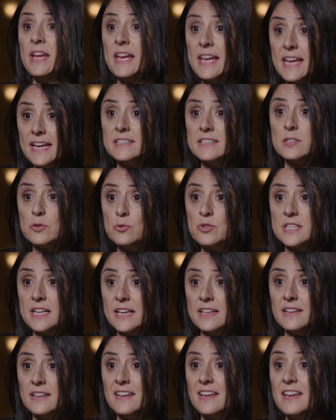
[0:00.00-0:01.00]
he gets to
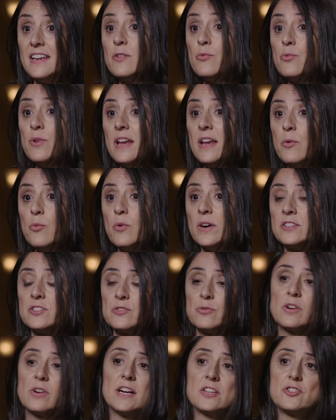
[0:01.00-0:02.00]
set, he really wants
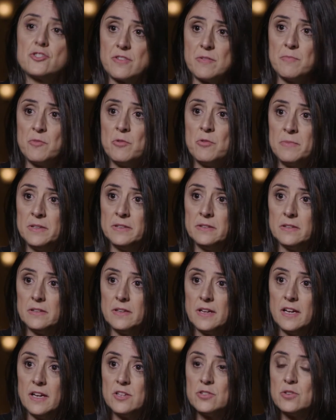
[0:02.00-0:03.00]
to catch the moment.
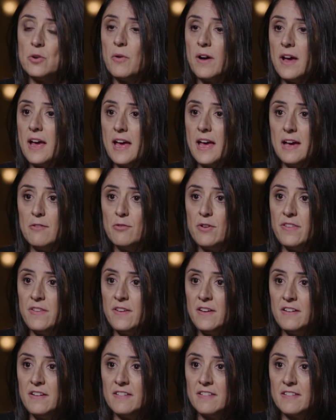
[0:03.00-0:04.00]
So
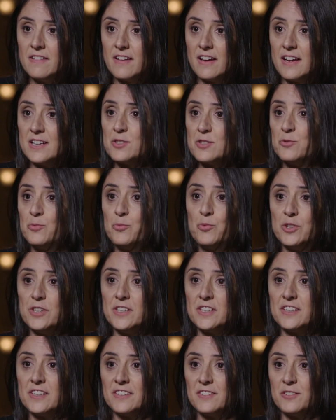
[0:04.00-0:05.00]
everything has to
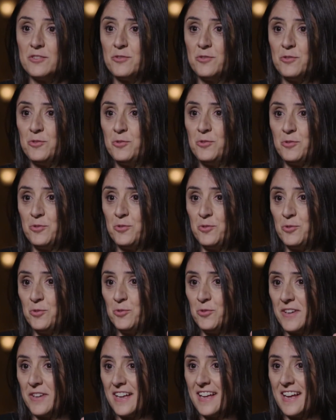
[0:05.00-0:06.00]
work
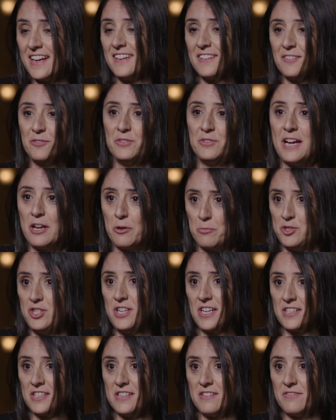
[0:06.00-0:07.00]
to get to that
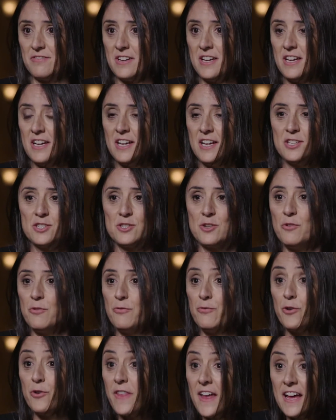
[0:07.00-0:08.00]
objective. So
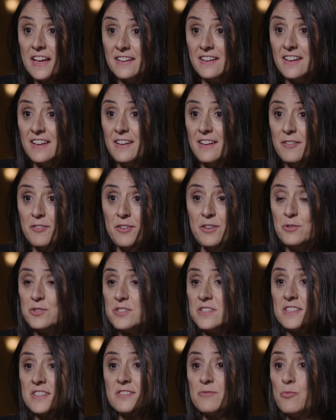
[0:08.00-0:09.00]
for that, he
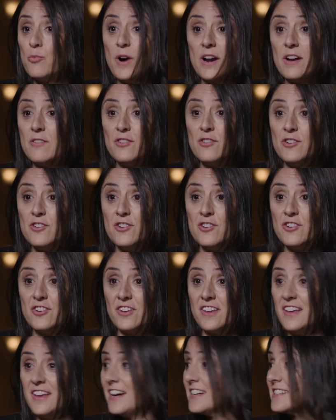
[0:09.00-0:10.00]
uses whatever
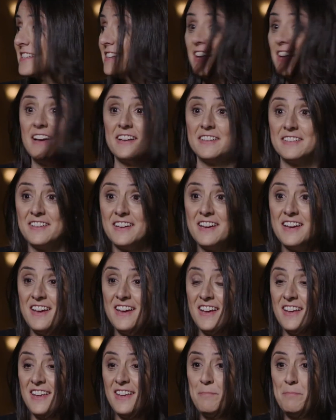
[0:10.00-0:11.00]
he has at hand.
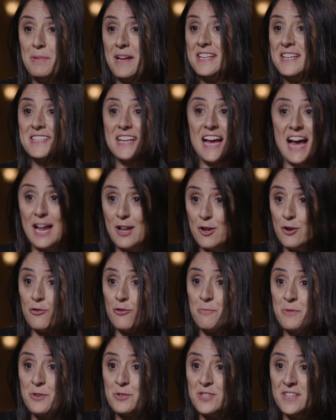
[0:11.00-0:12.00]
He plays a lot
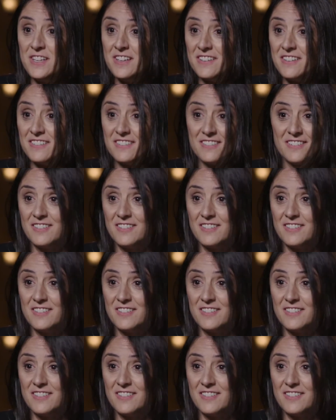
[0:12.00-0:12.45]
of music